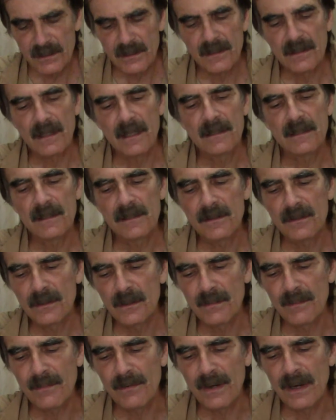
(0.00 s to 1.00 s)
this is sort
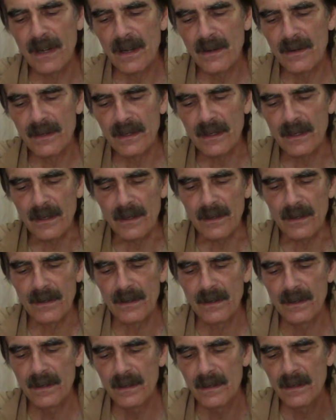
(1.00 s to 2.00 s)
of brown here.
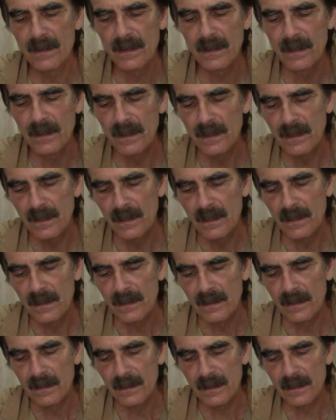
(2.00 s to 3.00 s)

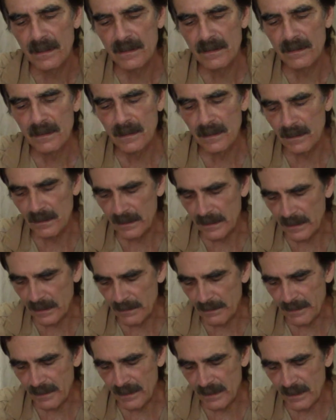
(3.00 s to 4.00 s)
This little
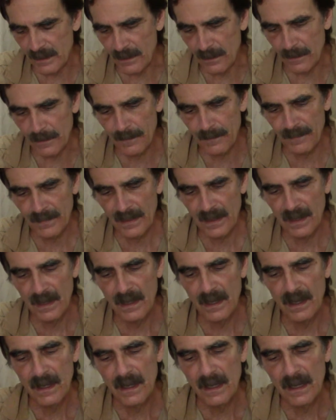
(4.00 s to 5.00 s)
element here.
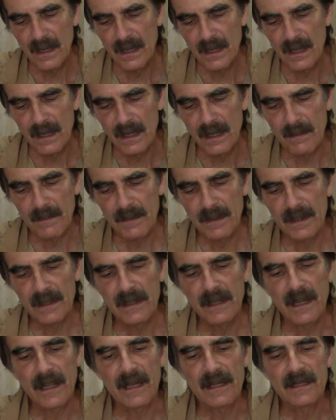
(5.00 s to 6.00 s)

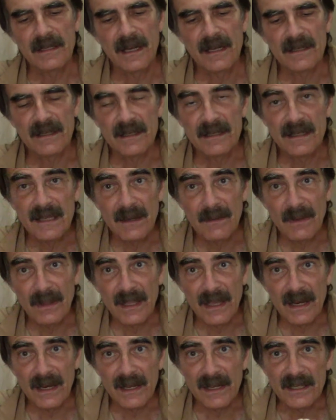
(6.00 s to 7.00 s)
I'll take a chance to see what
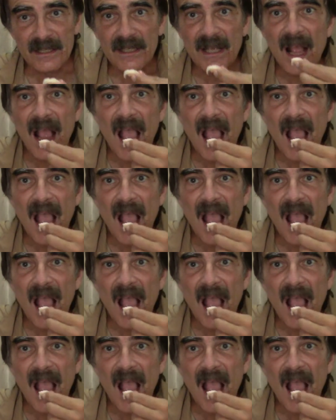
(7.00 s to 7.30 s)
that is.